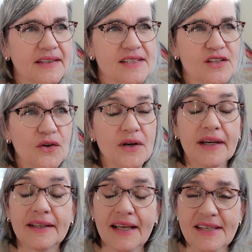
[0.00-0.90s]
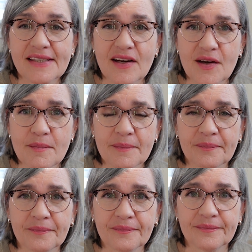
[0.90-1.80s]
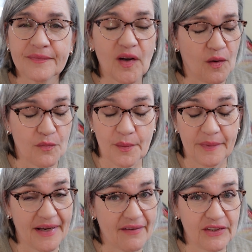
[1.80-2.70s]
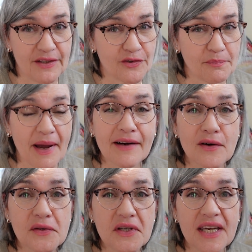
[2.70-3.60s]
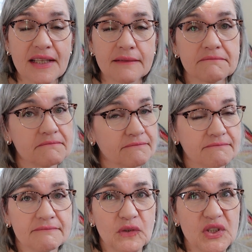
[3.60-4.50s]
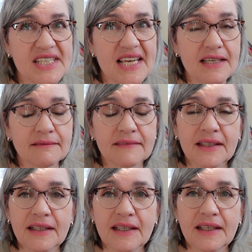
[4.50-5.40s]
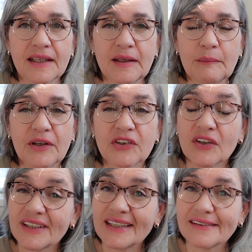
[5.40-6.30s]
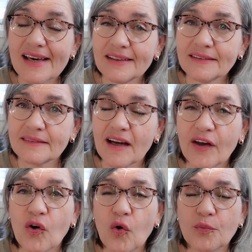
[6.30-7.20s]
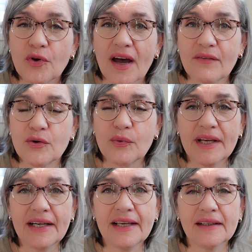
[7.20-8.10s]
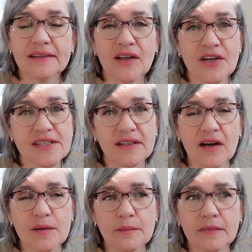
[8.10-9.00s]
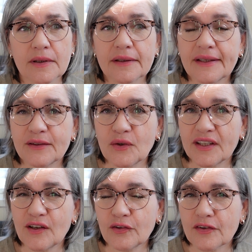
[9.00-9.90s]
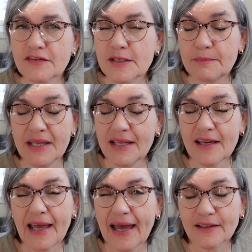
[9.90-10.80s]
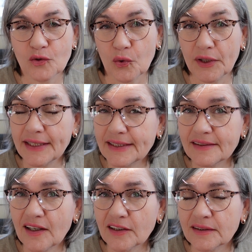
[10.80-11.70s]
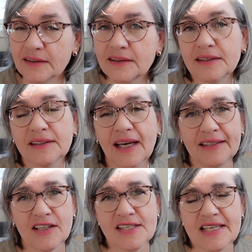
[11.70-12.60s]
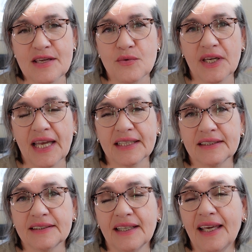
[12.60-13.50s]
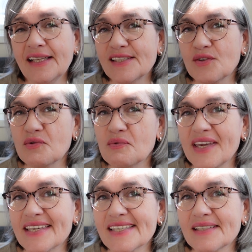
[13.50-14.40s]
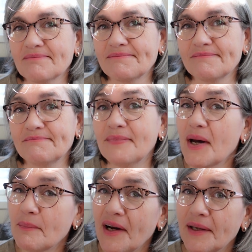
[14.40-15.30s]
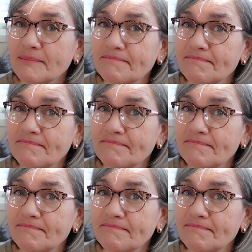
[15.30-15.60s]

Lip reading: So next time I'll probably have a different background again. We'll see. But until then, I hope you have a really nice time, that you get a lot of spinning and or knitting done, and I'll see you again in 2 weeks. Bye bye!